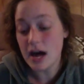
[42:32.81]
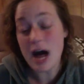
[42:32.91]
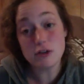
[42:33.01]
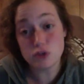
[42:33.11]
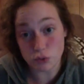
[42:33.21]

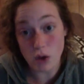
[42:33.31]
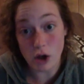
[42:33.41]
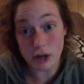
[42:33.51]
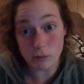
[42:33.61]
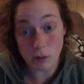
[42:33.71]
I'll
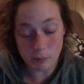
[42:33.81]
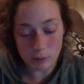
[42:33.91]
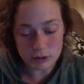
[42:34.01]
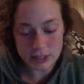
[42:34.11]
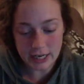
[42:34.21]
draw it one
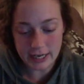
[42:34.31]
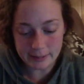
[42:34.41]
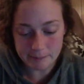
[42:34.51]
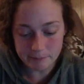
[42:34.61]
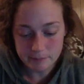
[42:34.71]
more time.